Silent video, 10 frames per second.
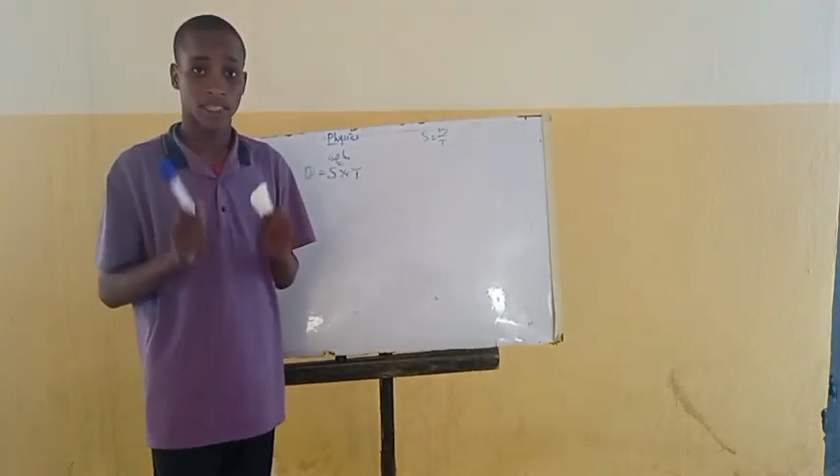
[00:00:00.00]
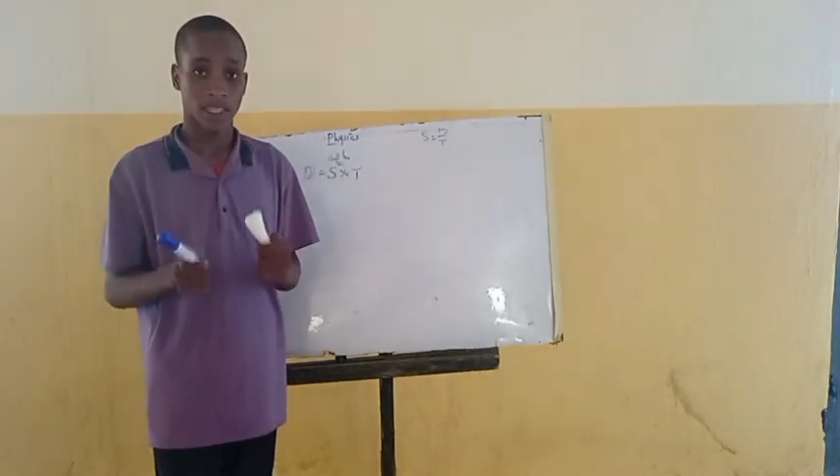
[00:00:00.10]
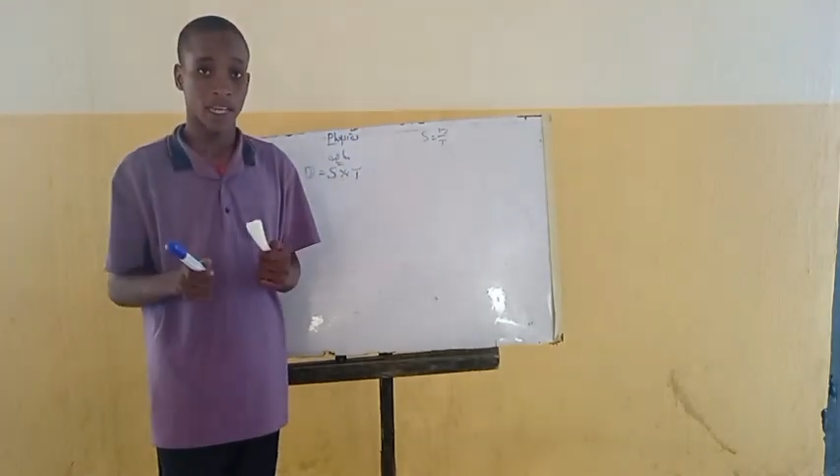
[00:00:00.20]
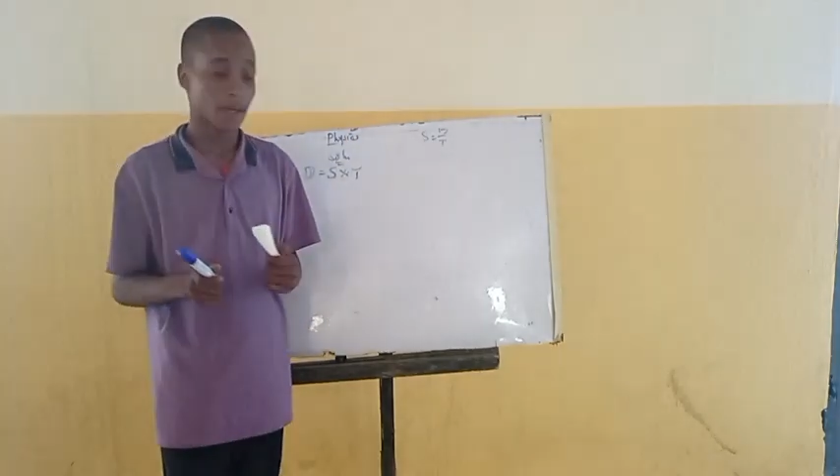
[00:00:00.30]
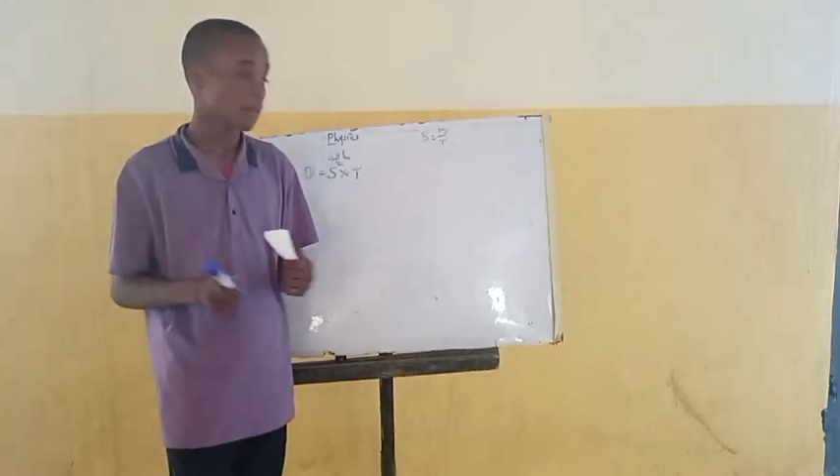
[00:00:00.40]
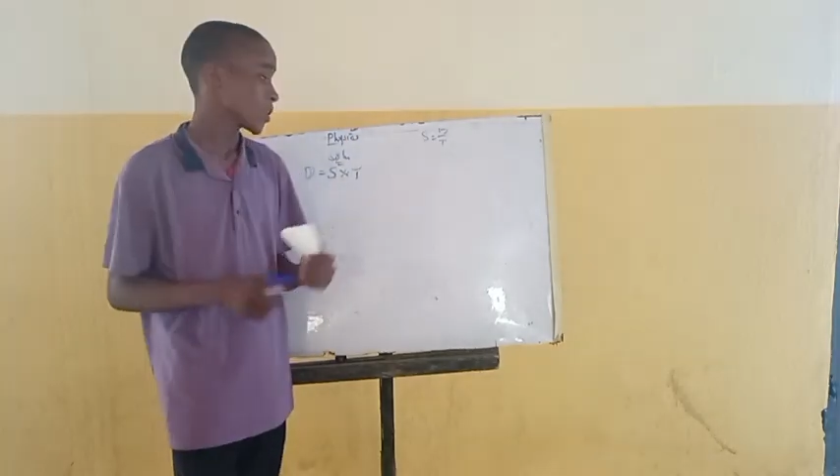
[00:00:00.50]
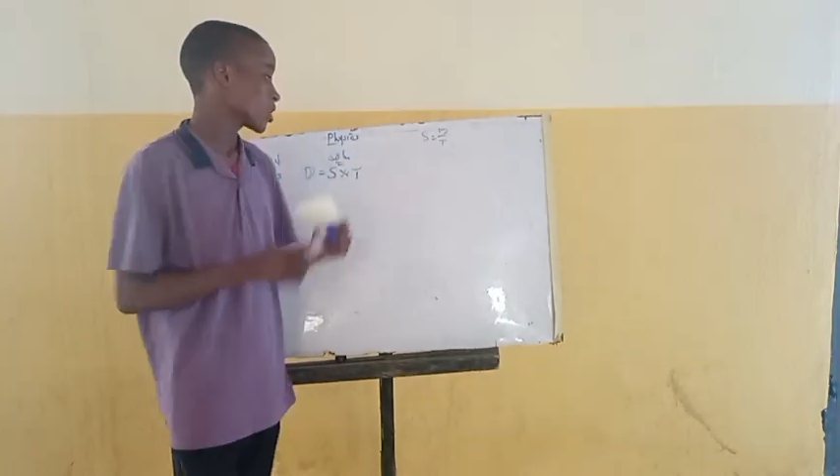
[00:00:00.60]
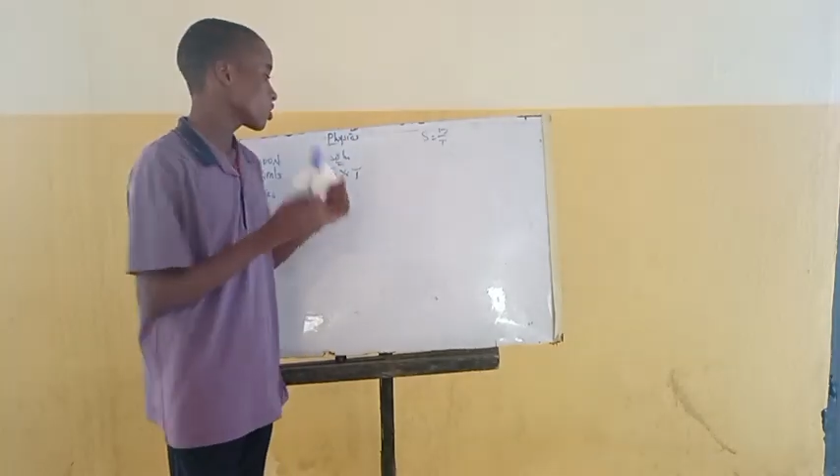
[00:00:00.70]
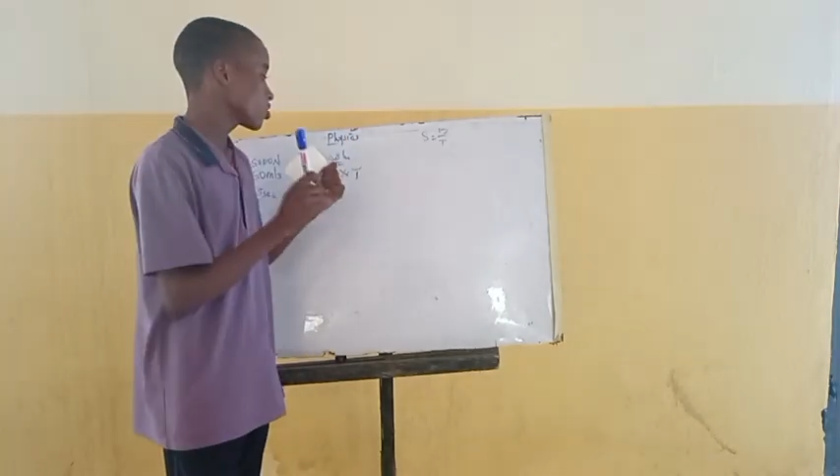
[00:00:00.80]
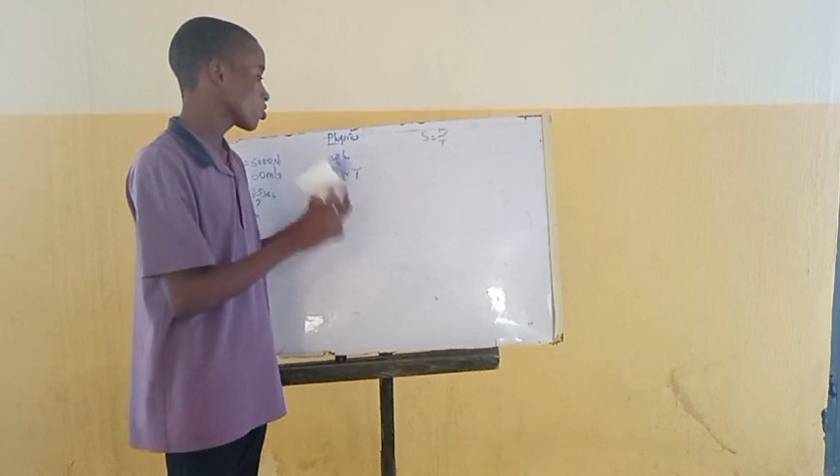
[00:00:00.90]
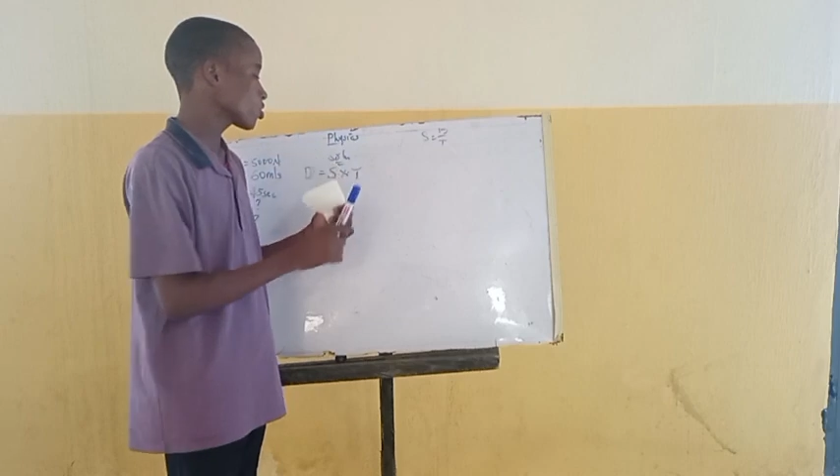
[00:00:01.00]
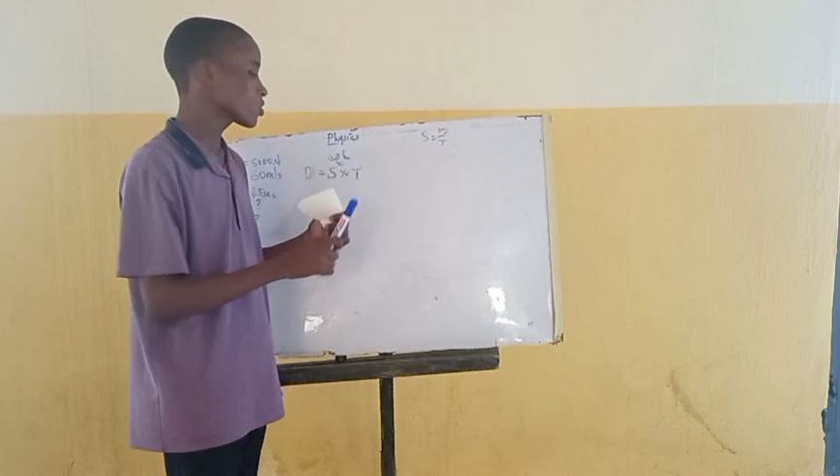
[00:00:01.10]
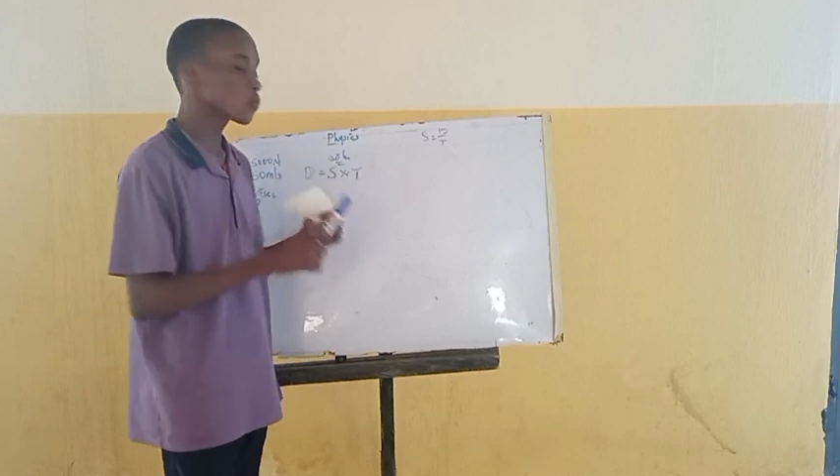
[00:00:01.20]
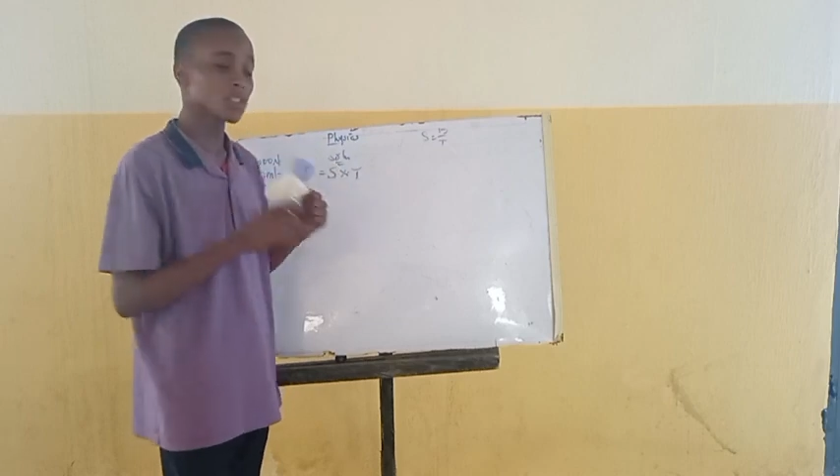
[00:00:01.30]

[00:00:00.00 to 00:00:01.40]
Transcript: the time, just